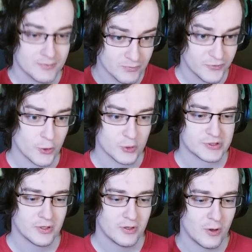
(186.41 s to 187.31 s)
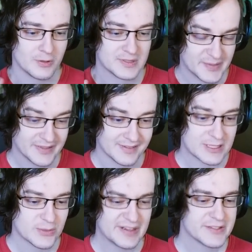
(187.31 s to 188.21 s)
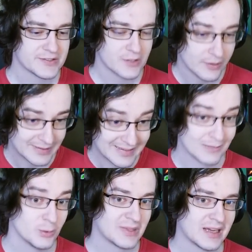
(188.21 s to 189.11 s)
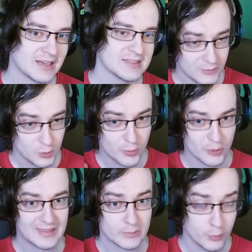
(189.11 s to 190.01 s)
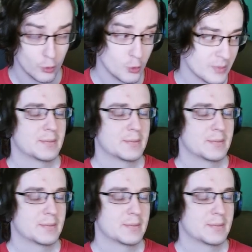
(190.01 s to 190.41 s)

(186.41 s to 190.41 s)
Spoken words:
Focus on spreading rejuvenations on life bloom targets to proc that bloom.